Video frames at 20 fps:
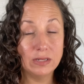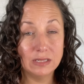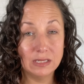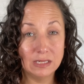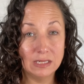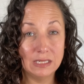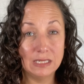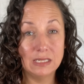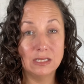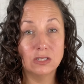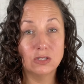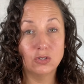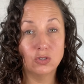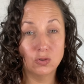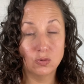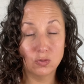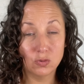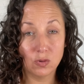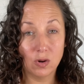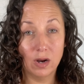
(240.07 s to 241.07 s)
to need to
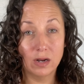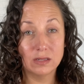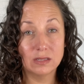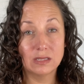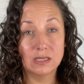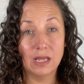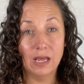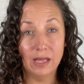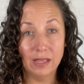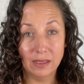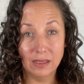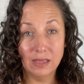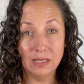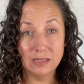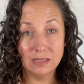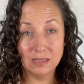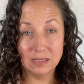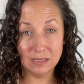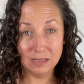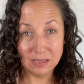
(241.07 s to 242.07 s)
cross
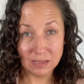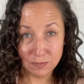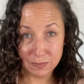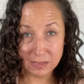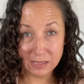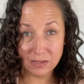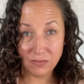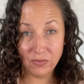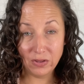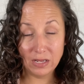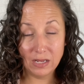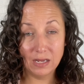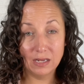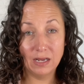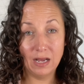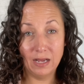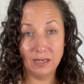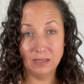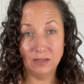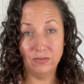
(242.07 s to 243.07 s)
this specific
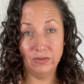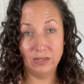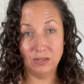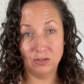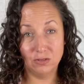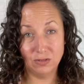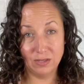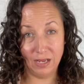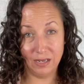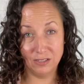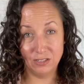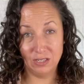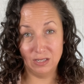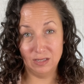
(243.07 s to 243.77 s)
kind of intersection.